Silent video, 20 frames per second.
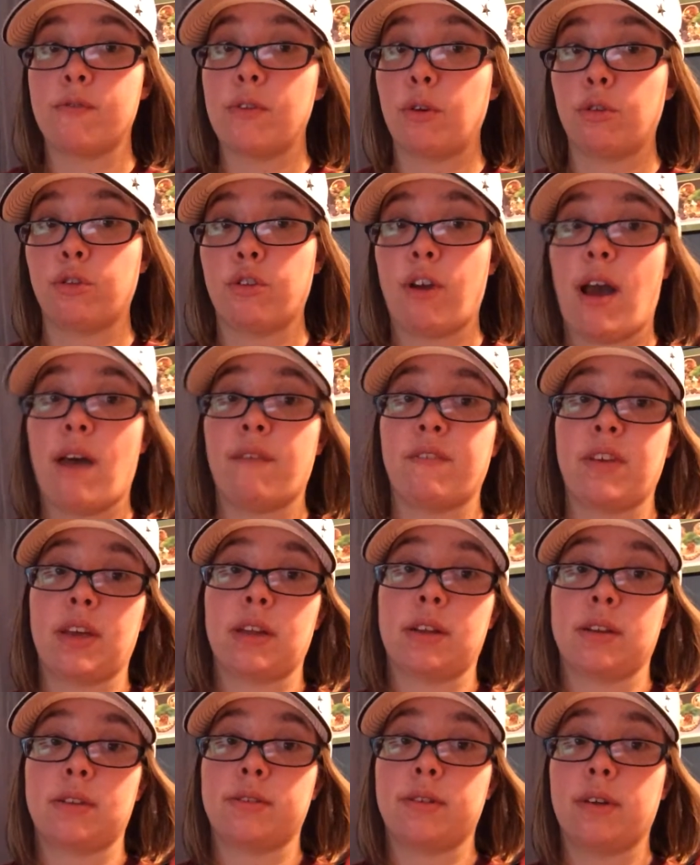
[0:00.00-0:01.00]
no traffic
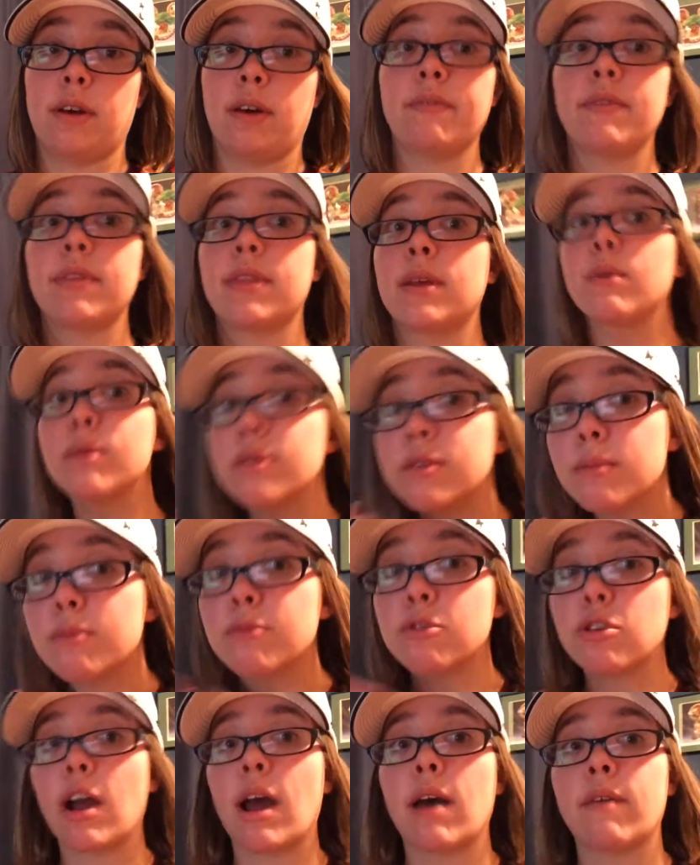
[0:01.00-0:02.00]
and stuff. There was some
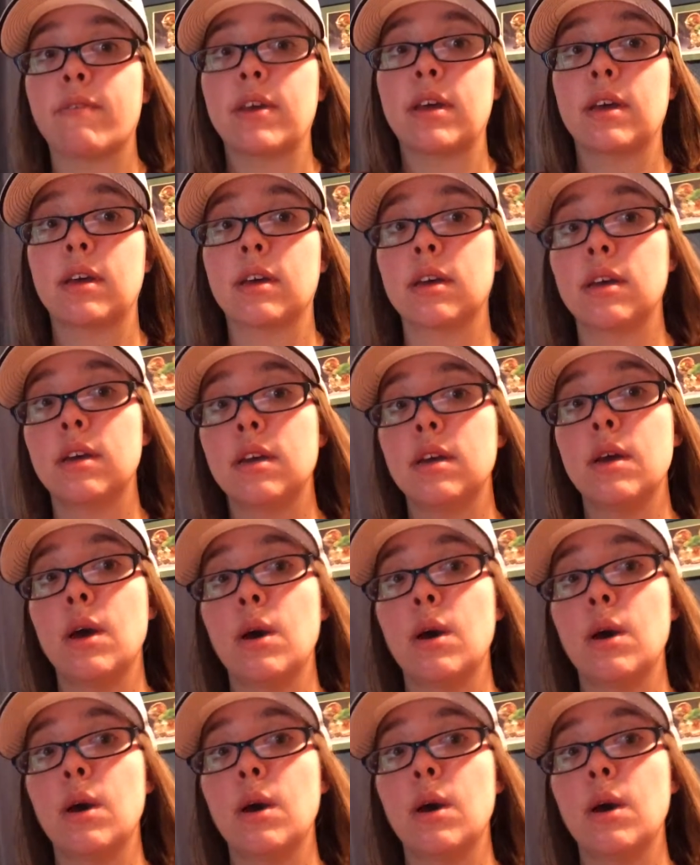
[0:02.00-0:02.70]
traffic.